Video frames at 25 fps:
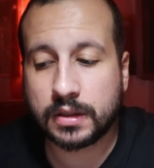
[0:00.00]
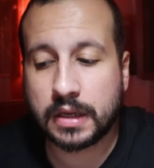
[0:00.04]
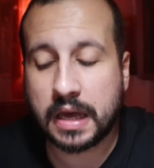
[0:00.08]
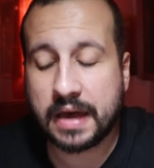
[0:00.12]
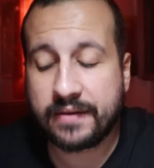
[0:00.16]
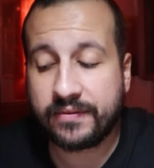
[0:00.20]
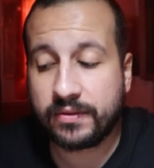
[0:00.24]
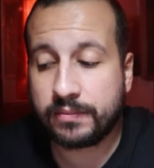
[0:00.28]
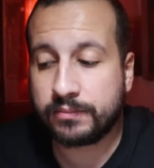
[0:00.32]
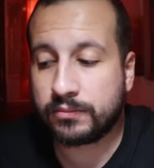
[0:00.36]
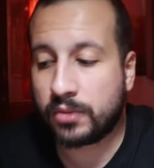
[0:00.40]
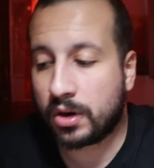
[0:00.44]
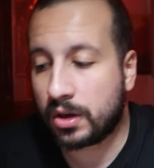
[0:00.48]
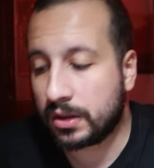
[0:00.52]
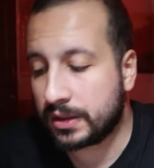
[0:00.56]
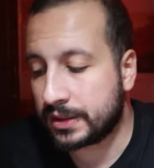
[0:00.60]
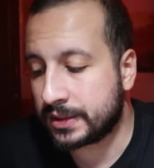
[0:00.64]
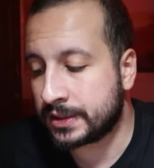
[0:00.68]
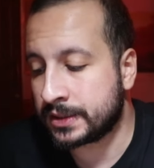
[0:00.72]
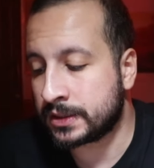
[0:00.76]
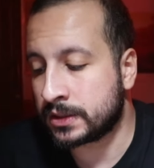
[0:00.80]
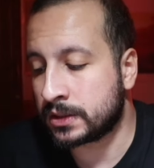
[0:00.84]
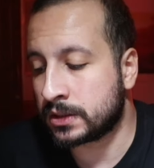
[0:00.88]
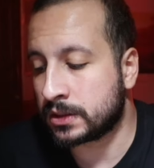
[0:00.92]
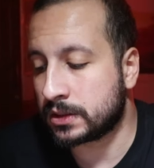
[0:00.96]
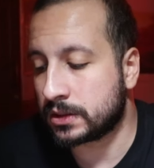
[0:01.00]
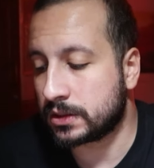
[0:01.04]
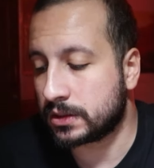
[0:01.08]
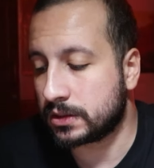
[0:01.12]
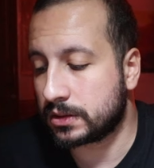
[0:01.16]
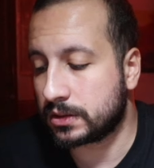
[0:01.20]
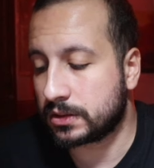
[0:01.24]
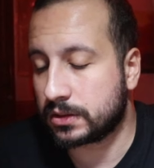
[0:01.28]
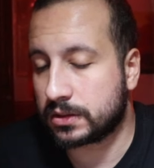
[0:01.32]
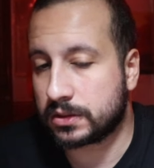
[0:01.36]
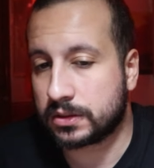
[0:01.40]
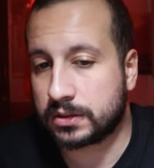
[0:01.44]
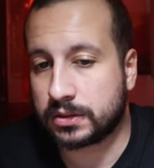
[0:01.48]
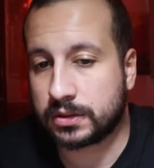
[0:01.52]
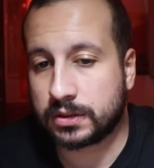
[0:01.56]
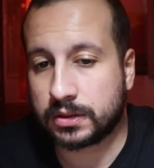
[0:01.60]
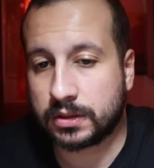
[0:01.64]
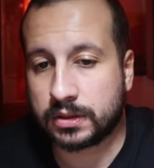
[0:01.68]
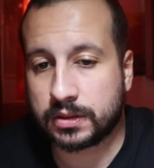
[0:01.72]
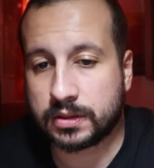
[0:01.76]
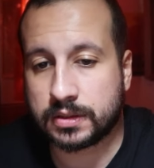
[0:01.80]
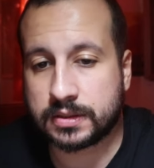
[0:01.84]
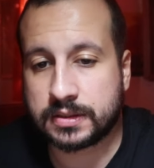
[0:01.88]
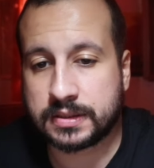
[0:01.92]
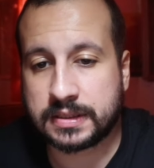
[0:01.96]
Eavan Boland
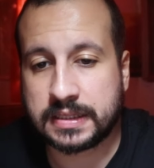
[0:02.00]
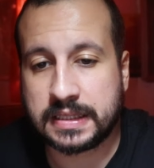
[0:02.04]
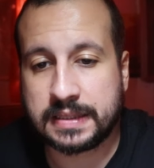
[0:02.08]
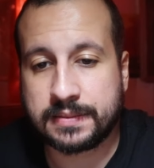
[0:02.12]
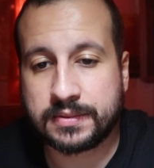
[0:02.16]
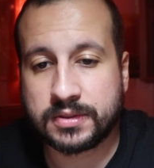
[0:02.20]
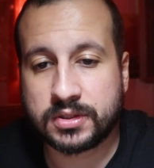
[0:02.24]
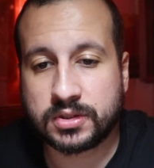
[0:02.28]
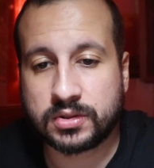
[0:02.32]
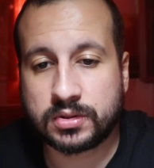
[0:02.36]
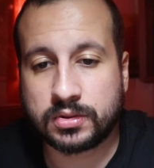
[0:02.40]
seems